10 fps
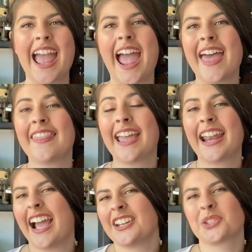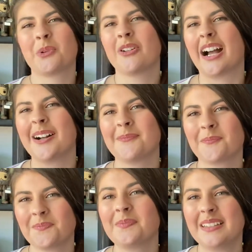and then I just woke up
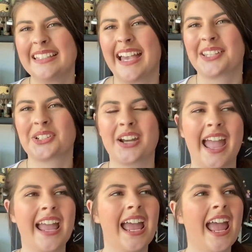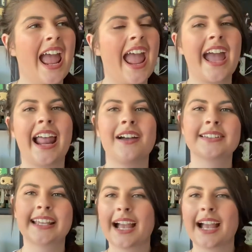yesterday and I was like, I'm